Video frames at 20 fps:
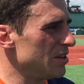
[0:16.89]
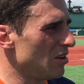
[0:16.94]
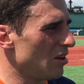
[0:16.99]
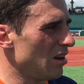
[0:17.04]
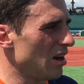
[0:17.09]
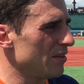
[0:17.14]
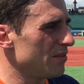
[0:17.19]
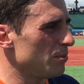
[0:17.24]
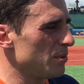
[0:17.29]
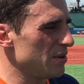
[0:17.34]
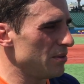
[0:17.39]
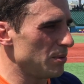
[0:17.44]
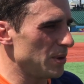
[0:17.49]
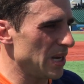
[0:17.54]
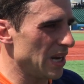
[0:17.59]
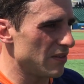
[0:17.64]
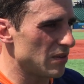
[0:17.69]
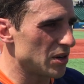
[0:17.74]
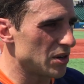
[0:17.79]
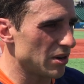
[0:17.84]
You know,
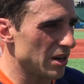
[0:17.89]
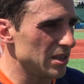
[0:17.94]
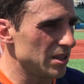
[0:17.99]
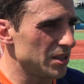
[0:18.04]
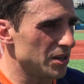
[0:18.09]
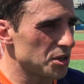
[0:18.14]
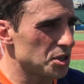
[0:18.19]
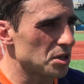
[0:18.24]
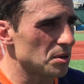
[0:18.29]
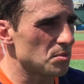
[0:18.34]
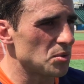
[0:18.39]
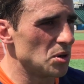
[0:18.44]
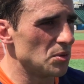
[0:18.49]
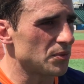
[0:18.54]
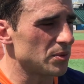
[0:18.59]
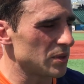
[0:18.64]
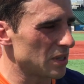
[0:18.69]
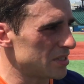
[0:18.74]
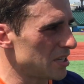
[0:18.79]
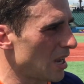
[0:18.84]
we have a great leadership group
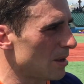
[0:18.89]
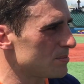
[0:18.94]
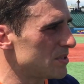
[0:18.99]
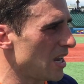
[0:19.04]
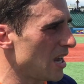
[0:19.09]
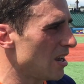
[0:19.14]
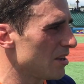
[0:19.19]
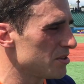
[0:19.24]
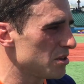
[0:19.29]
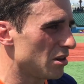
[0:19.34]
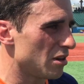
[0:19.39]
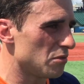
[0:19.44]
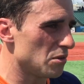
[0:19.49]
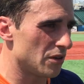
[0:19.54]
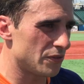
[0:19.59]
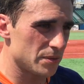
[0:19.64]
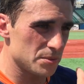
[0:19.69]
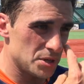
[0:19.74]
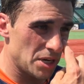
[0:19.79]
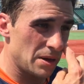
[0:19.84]
from the top down. You know,
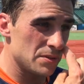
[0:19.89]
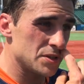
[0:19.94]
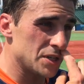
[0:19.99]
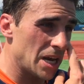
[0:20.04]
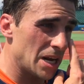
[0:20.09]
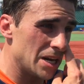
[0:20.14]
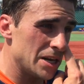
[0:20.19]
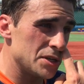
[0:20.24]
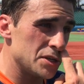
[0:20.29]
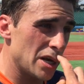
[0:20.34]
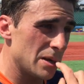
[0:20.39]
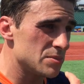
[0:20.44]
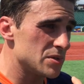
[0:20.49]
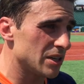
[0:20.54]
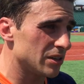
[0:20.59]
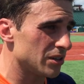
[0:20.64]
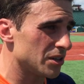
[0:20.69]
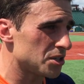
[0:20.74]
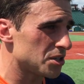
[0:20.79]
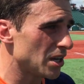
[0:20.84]
everyone from James Kennedy, James
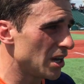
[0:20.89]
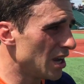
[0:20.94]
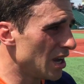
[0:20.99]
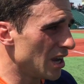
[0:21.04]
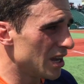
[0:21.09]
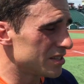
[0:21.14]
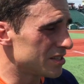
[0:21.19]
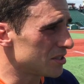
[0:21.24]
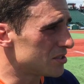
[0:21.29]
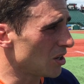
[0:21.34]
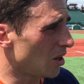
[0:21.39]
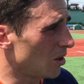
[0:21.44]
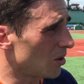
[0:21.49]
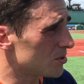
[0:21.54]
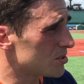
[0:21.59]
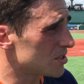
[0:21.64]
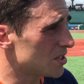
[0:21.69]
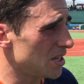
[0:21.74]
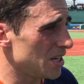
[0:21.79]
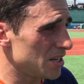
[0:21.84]
English, to
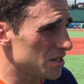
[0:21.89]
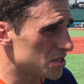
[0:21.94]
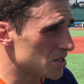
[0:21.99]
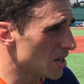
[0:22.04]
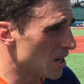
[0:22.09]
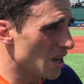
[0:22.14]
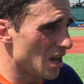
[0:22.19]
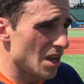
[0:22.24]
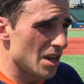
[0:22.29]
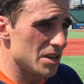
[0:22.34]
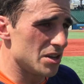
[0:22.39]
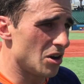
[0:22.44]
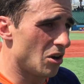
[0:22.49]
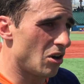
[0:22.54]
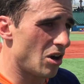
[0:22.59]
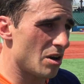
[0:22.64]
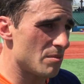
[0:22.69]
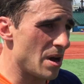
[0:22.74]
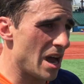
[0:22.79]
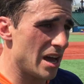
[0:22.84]
Tolks, Keese, you know,
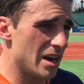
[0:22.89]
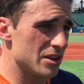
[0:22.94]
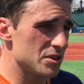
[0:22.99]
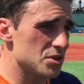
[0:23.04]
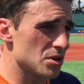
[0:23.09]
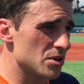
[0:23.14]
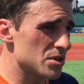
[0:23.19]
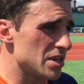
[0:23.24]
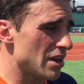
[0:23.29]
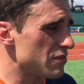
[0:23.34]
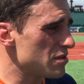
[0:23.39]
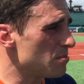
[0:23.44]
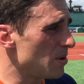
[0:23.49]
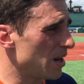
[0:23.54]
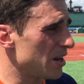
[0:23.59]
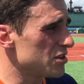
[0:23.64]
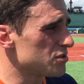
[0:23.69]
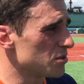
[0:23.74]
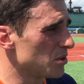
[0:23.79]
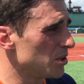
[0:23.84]
our managers,
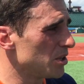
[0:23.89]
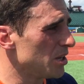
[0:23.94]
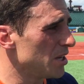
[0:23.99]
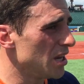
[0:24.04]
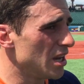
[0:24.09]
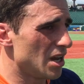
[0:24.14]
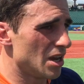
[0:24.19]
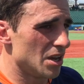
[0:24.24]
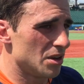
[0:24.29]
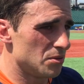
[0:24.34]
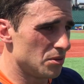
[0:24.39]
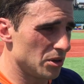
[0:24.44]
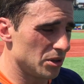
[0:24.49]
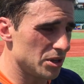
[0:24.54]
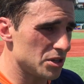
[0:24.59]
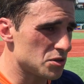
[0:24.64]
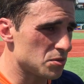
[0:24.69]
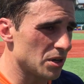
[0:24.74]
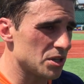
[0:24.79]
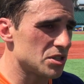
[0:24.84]
everybody's really,
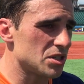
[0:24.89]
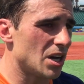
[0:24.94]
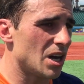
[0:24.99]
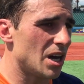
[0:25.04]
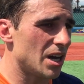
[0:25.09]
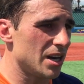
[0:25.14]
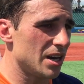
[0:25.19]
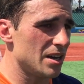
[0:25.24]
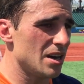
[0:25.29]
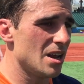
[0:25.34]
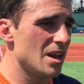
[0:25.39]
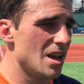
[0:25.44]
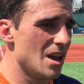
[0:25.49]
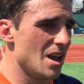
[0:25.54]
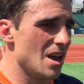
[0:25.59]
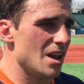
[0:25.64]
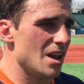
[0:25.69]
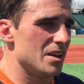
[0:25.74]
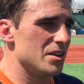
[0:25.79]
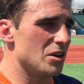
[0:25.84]
really switched on. And,
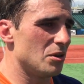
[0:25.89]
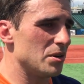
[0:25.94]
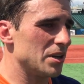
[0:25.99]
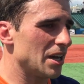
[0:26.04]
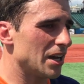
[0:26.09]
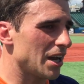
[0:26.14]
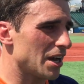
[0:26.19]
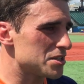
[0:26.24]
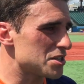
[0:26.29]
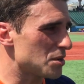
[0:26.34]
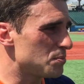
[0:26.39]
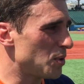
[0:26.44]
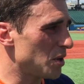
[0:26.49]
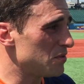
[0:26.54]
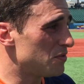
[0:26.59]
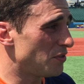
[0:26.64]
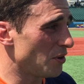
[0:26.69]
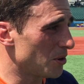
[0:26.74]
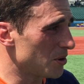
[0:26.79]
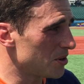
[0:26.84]
you know, we got guys like
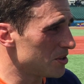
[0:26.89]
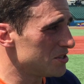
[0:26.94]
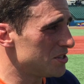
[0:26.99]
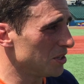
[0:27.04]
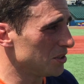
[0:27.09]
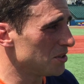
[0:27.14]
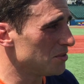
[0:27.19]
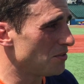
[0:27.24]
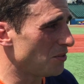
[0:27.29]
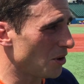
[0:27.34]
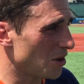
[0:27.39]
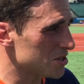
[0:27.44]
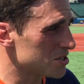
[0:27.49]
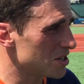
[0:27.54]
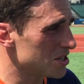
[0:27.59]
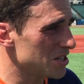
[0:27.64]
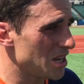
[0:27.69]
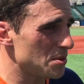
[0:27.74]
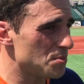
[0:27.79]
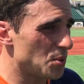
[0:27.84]
Ben Foden, Dylan
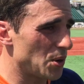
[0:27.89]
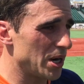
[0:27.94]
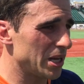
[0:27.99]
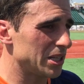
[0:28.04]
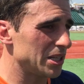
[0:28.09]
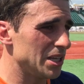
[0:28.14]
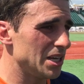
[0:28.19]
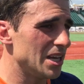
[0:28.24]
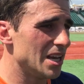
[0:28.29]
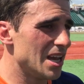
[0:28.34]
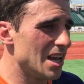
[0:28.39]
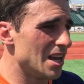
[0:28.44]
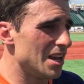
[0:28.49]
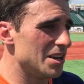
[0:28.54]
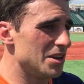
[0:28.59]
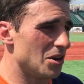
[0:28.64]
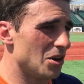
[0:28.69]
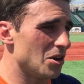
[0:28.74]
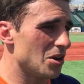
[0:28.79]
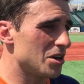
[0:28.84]
Fawcett, Nate Brakely,
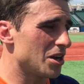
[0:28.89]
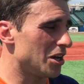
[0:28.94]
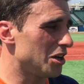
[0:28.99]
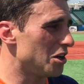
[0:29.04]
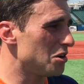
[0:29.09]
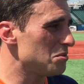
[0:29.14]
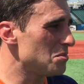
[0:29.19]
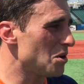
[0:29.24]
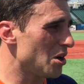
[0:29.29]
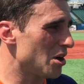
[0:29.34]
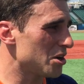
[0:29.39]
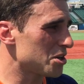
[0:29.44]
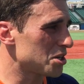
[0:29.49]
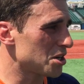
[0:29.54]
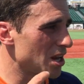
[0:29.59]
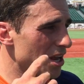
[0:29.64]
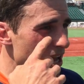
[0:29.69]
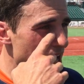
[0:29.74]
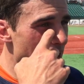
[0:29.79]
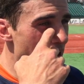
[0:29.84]
you know, Cahal
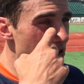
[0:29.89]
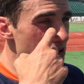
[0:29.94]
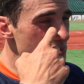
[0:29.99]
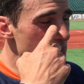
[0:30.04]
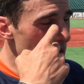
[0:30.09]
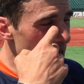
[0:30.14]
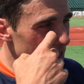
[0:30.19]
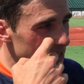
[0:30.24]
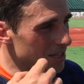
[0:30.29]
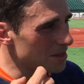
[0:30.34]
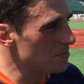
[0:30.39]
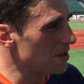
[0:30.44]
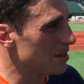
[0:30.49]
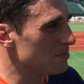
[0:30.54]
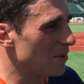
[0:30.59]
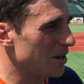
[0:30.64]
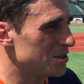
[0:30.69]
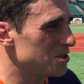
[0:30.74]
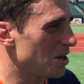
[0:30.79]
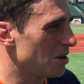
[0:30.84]
Marsh, Harry Bennett. They
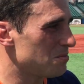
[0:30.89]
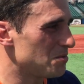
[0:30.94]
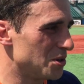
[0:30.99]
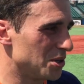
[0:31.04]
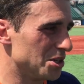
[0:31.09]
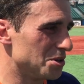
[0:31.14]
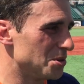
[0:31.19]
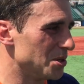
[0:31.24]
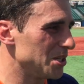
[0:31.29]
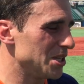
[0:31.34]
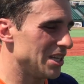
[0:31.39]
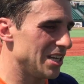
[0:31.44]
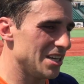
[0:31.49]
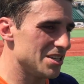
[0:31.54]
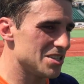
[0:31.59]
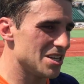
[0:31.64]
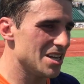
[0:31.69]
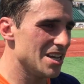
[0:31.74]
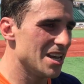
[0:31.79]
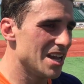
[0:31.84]
make my job really, really
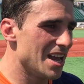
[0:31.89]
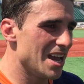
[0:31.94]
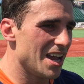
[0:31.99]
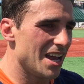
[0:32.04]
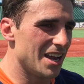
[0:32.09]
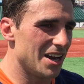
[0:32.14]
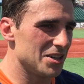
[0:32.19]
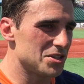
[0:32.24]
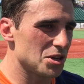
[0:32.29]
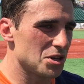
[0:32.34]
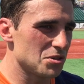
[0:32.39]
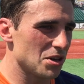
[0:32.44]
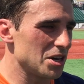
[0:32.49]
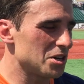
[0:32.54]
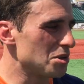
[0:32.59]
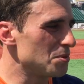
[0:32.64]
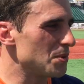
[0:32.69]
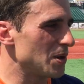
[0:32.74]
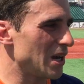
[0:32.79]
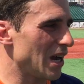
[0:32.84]
easy. And it's a
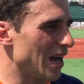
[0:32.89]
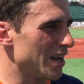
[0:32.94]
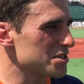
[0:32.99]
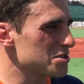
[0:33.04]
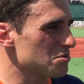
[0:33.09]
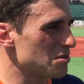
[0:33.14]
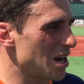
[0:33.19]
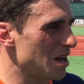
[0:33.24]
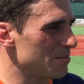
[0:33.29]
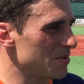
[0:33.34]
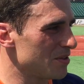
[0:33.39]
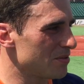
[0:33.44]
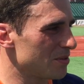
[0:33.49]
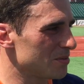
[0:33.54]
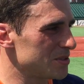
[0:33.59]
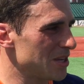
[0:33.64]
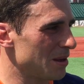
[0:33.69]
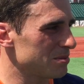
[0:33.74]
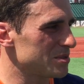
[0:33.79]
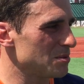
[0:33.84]
great group of guys around me
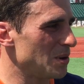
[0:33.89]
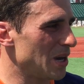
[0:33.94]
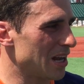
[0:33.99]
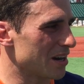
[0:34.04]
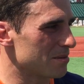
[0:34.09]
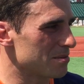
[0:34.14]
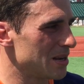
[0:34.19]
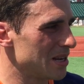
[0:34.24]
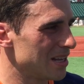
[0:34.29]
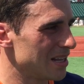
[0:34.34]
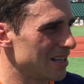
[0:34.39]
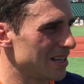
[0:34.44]
from top to bottom.